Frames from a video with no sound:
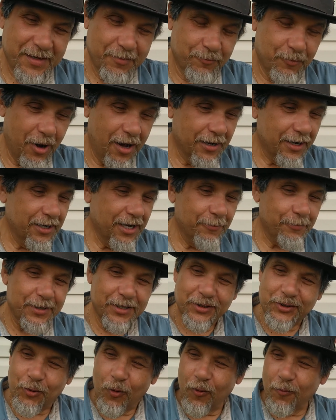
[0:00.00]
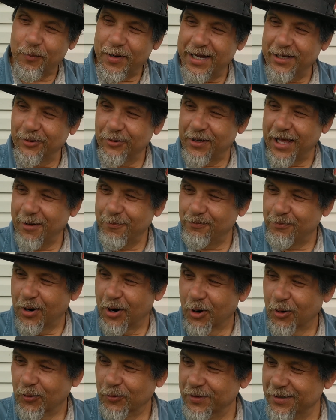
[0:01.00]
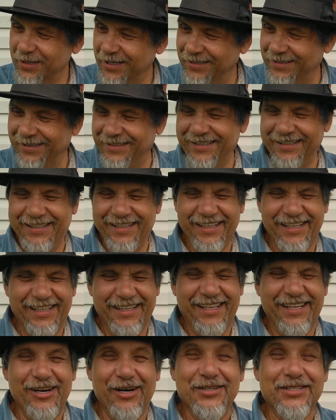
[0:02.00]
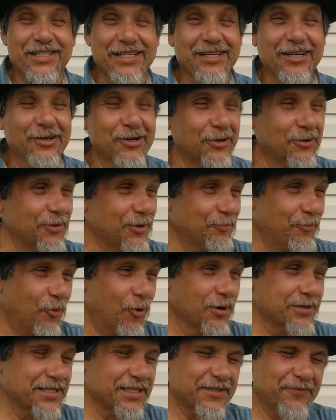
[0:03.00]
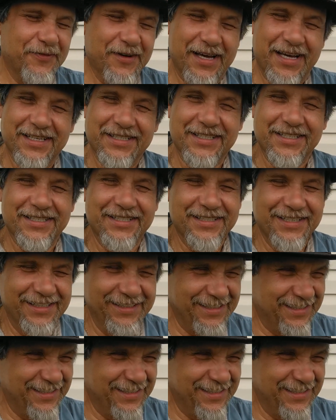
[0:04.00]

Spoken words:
Brought it up and torpedoed that boat. You gotta see the look on the boys' faces.